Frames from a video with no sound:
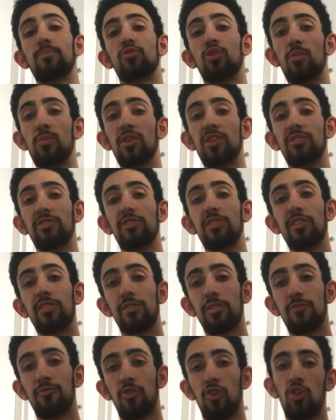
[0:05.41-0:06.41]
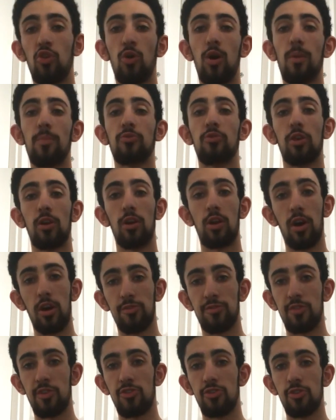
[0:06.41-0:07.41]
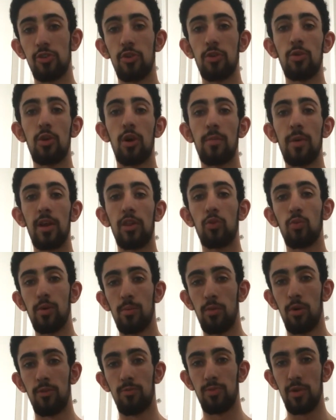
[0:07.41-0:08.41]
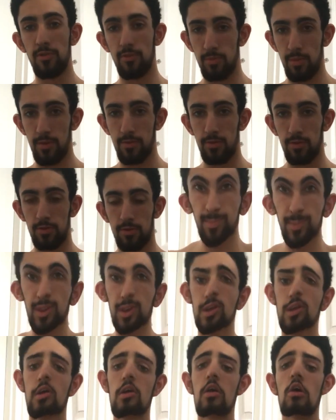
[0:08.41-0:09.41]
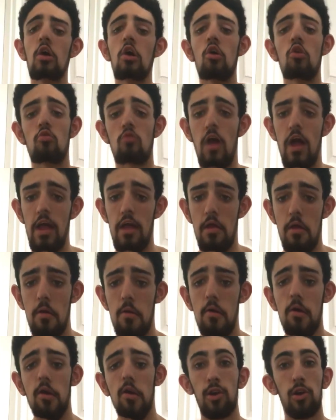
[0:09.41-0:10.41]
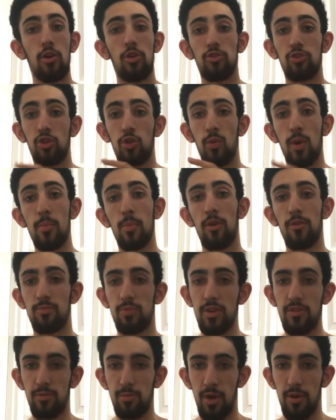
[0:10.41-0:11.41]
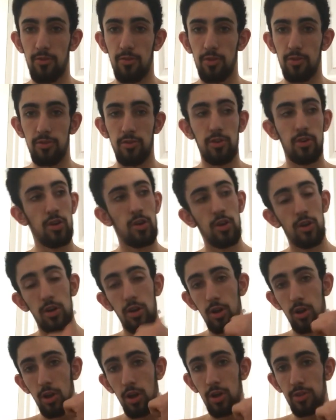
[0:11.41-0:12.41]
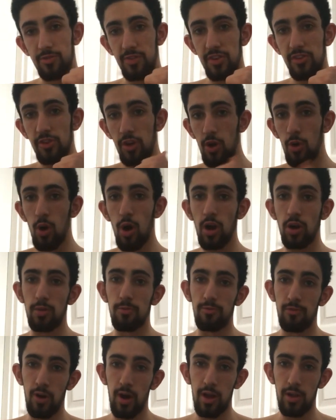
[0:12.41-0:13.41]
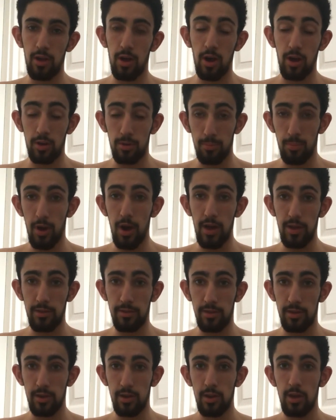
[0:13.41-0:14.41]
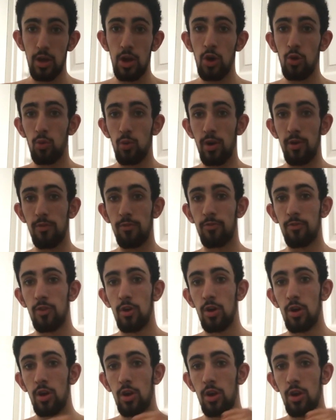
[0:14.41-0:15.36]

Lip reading: I promised, it's a follow-up to the last video about the Wim Hof breathing method. Right, so the Wim Hof breathing method. Last video I combined it with